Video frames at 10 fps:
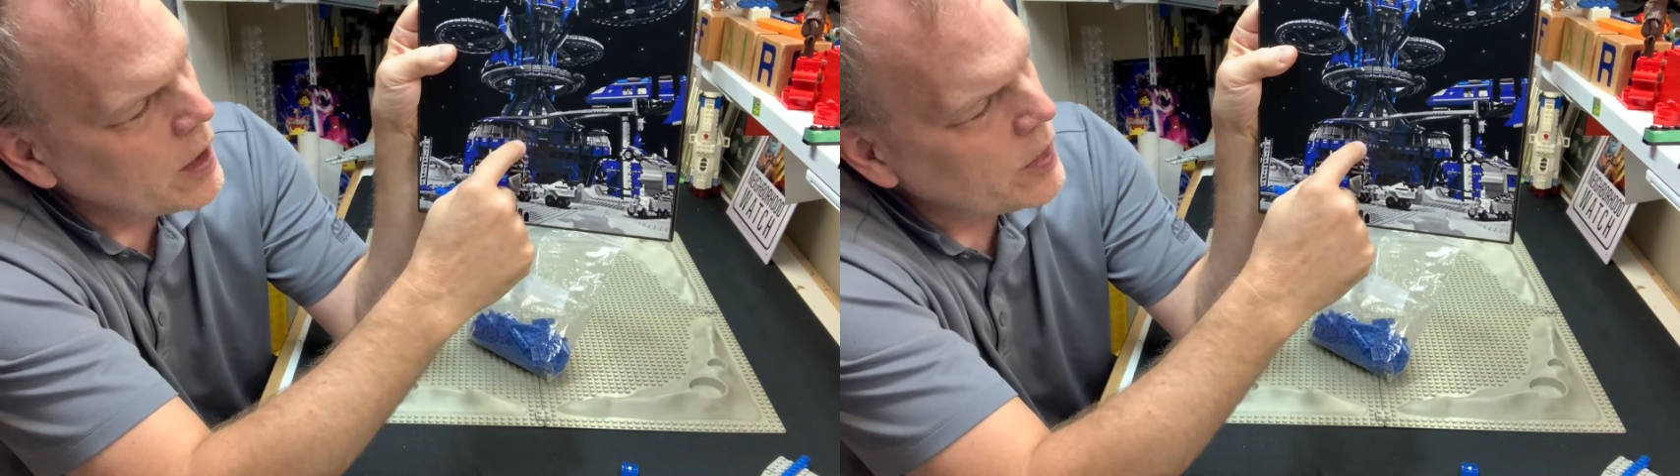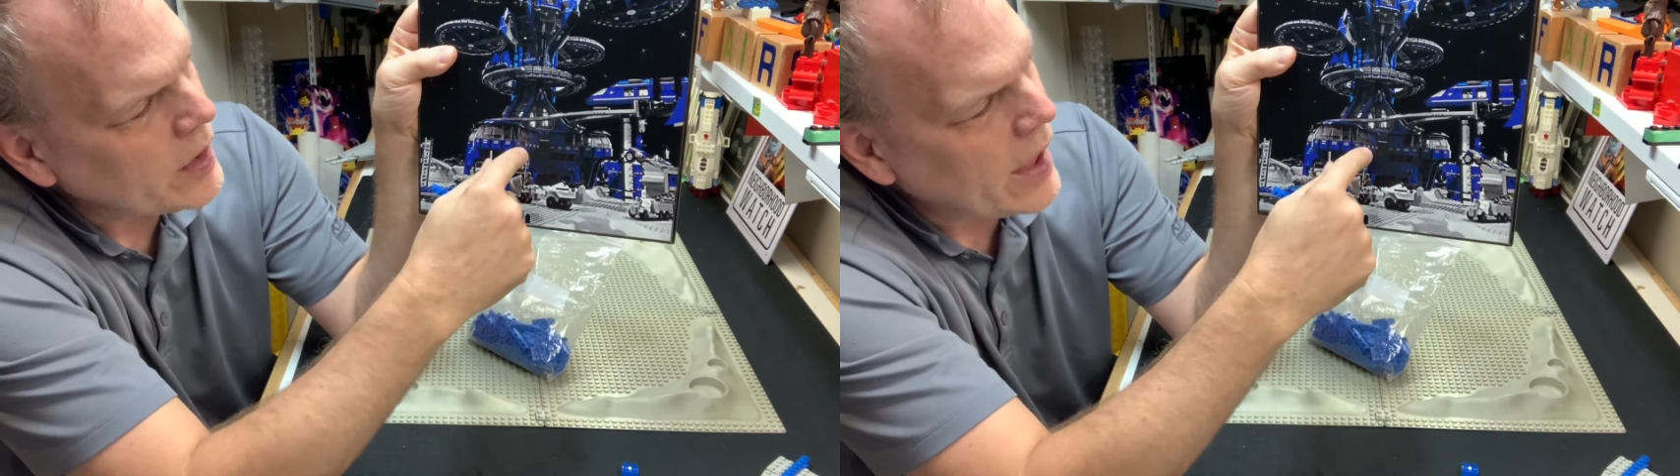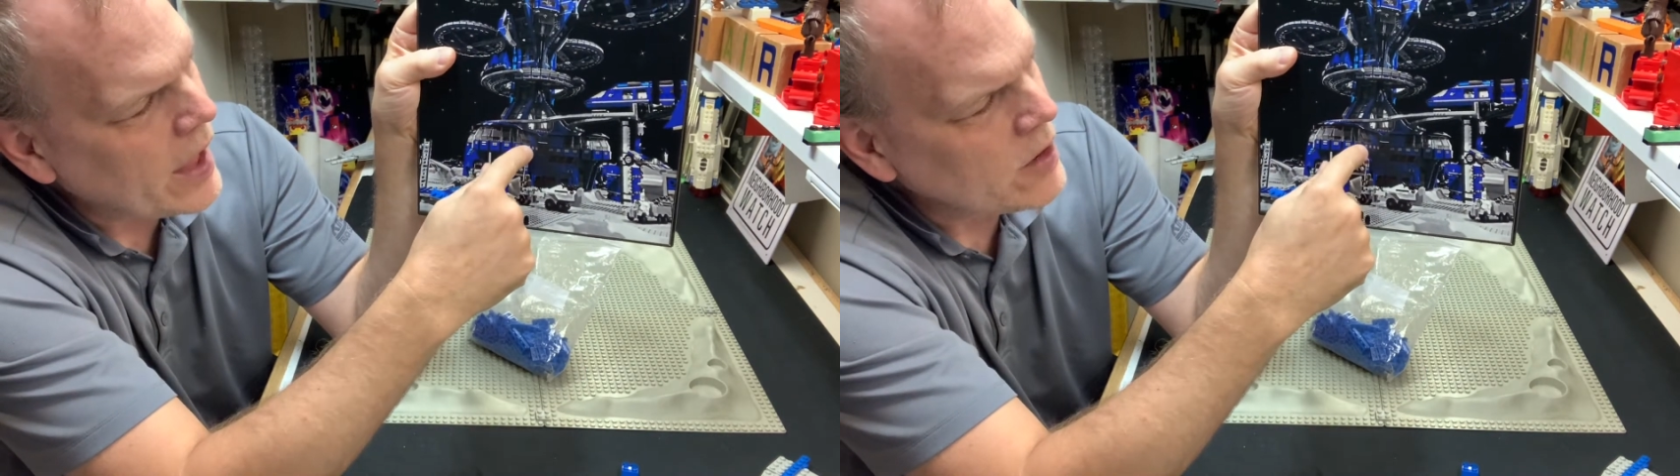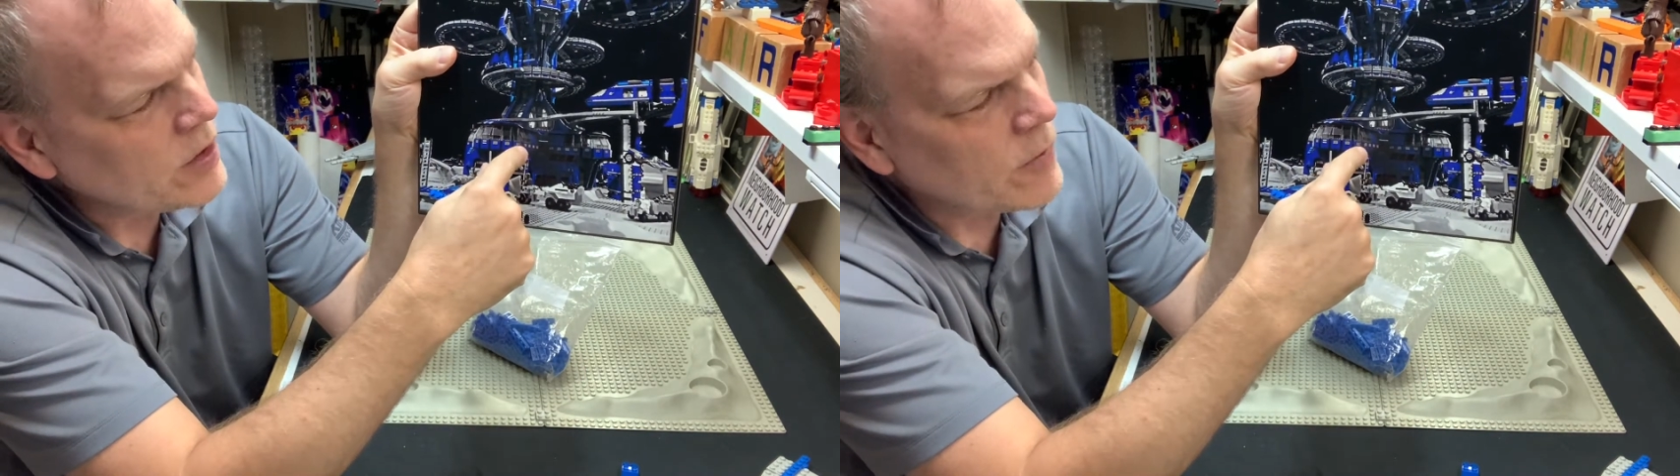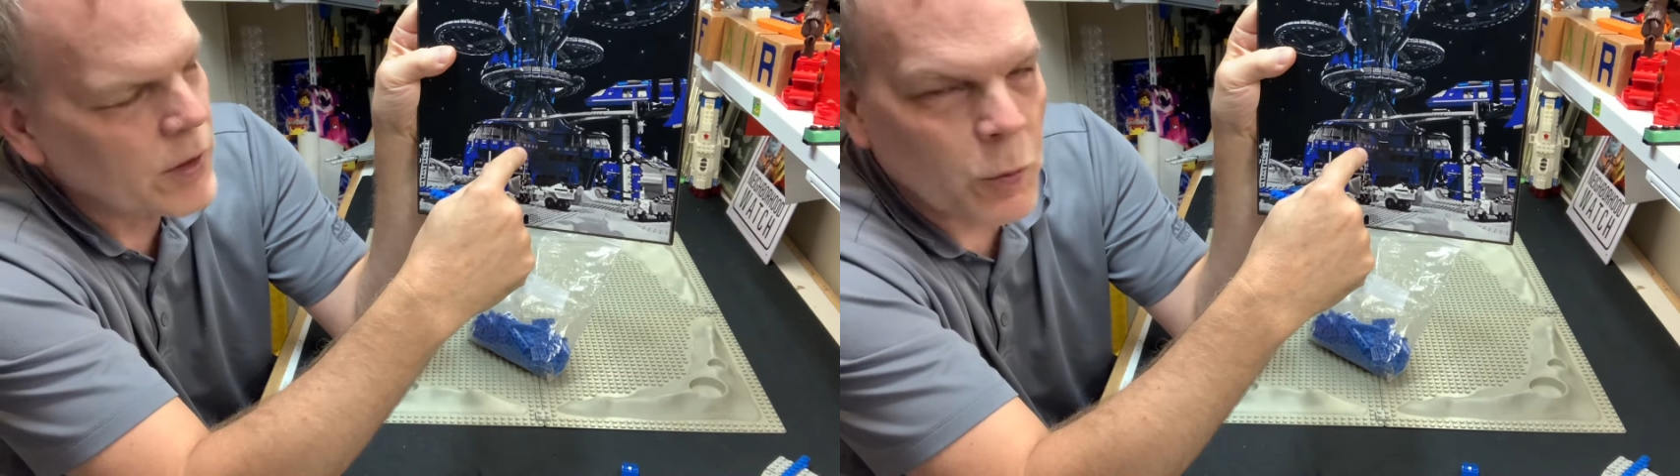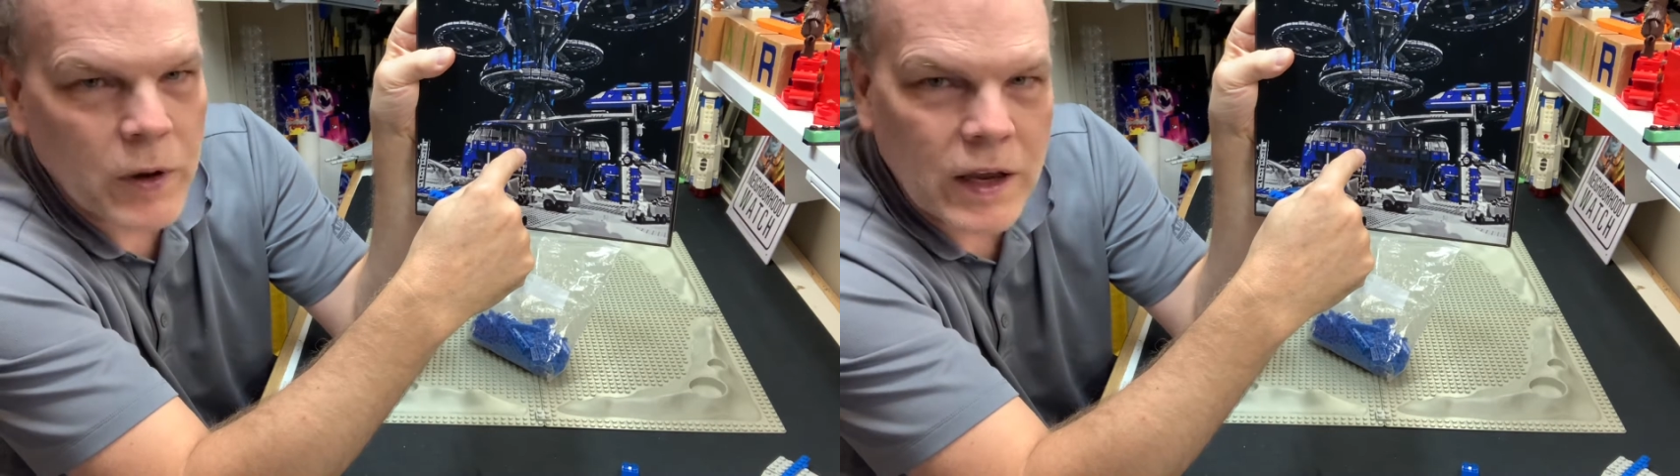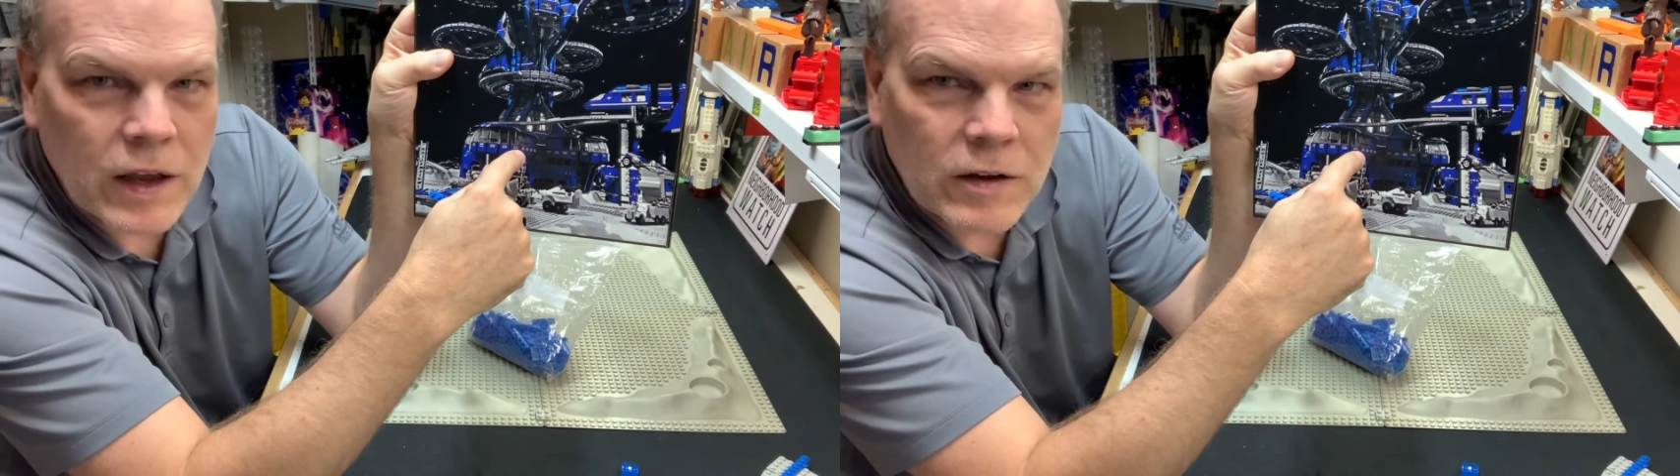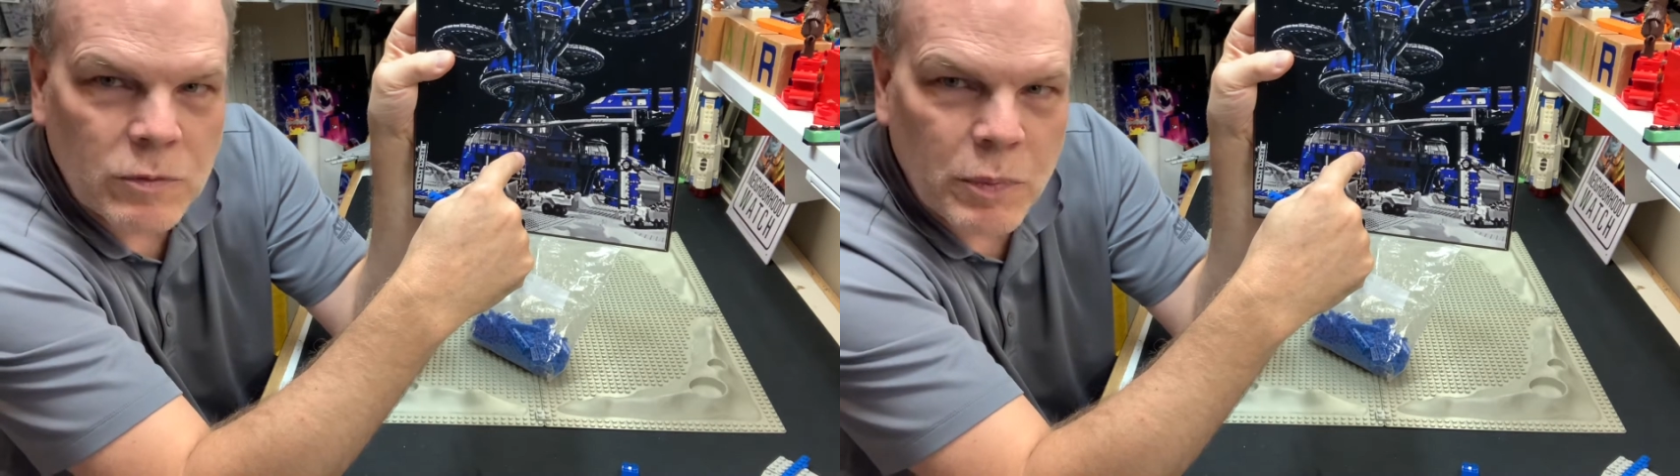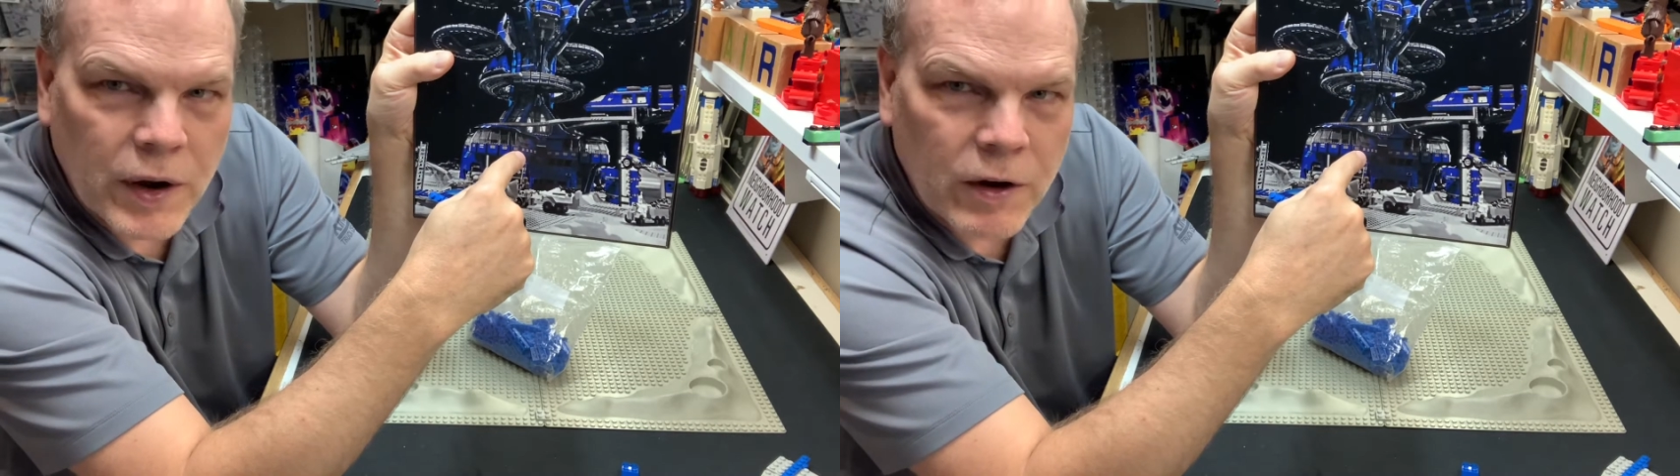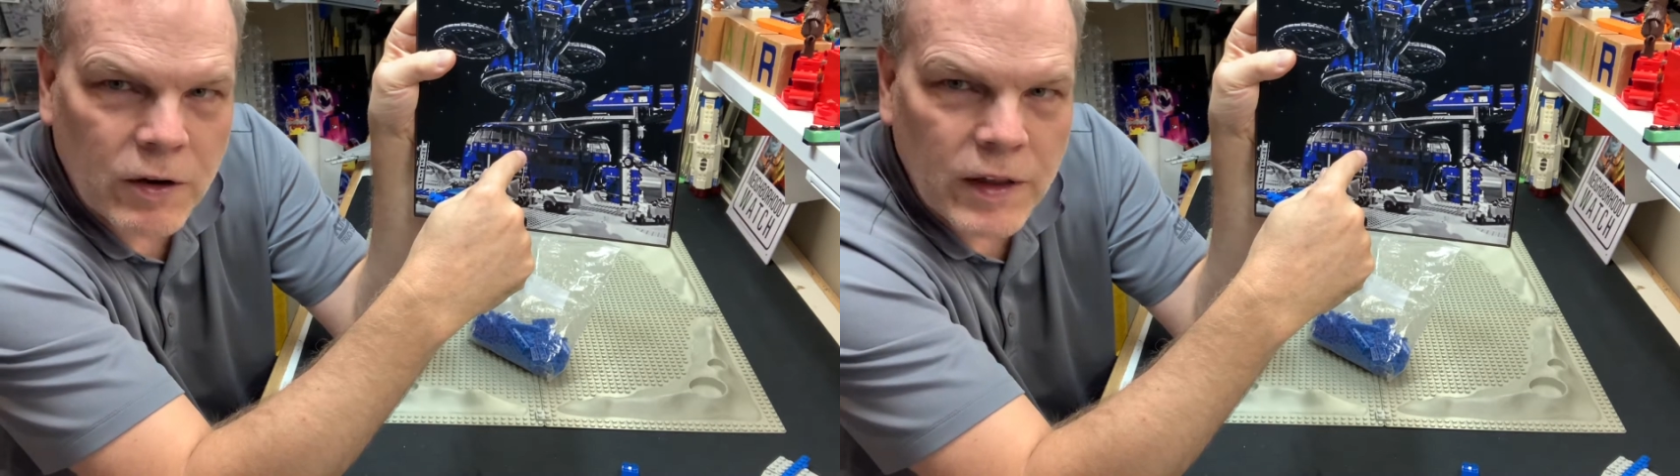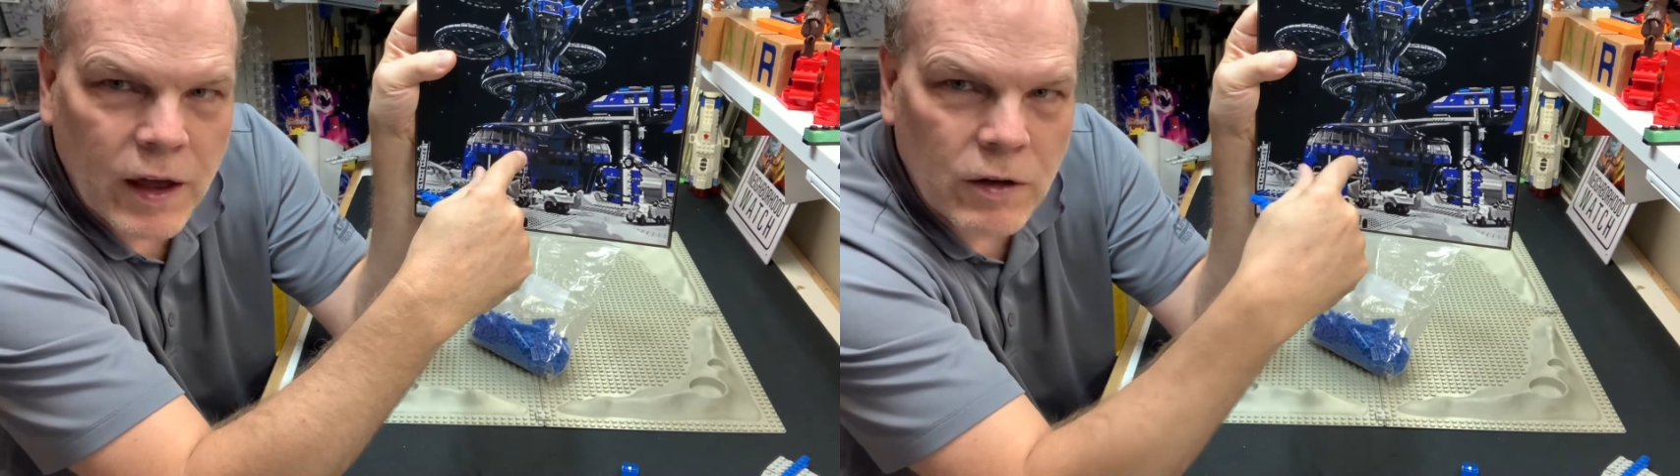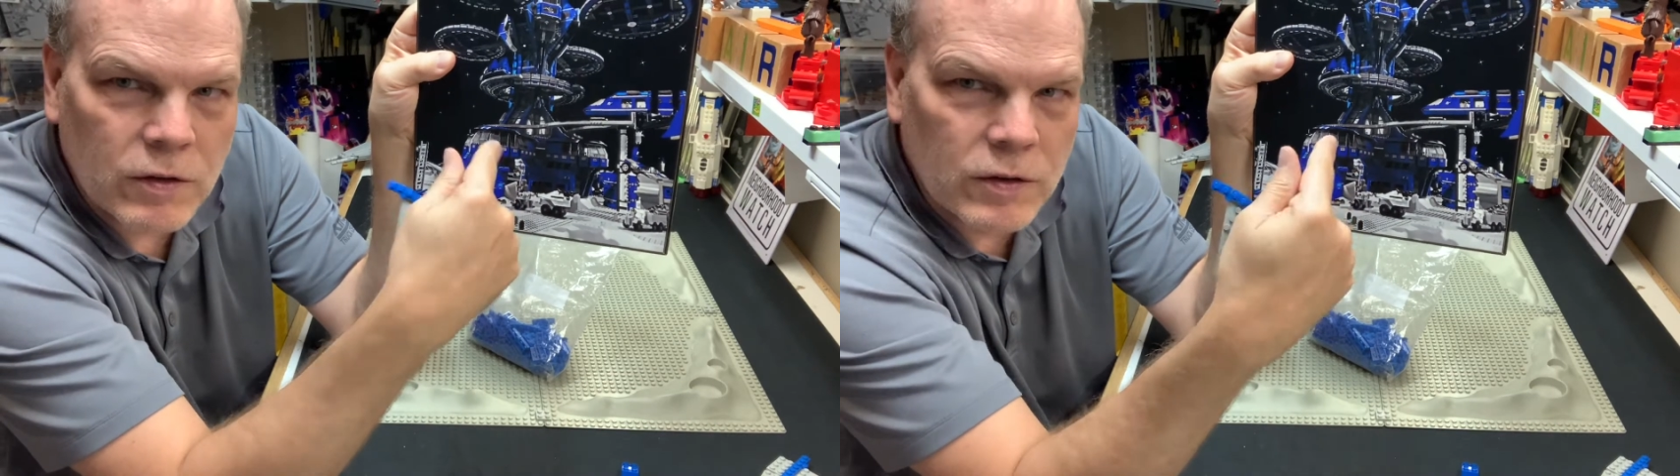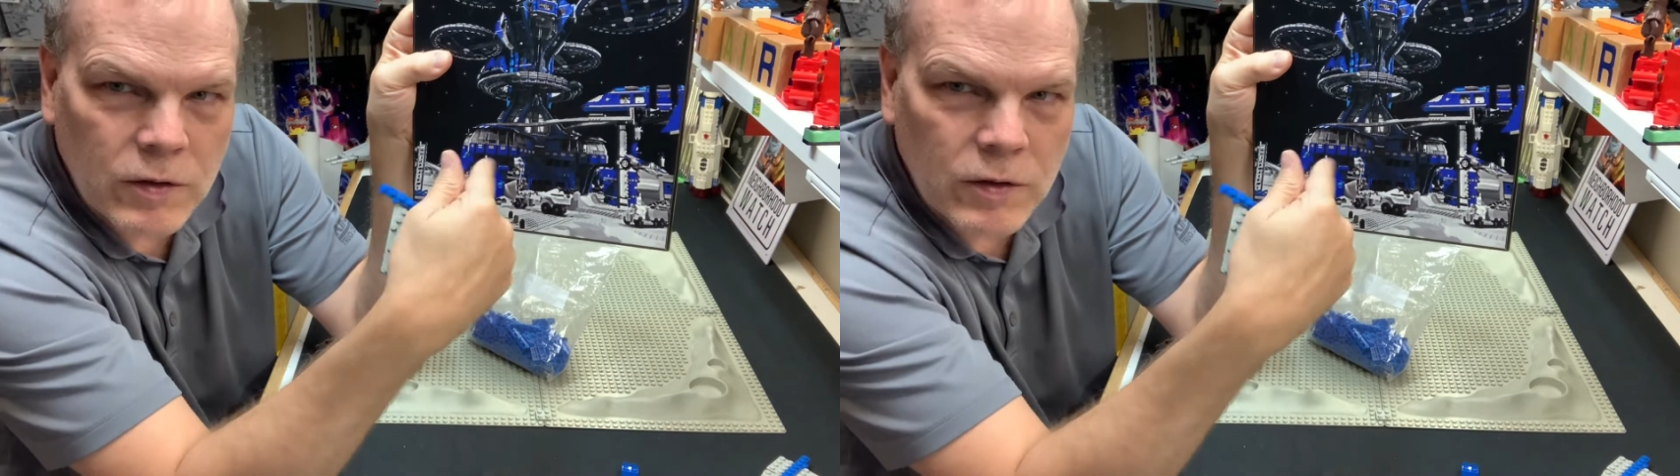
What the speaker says: the edge of the wing is parallel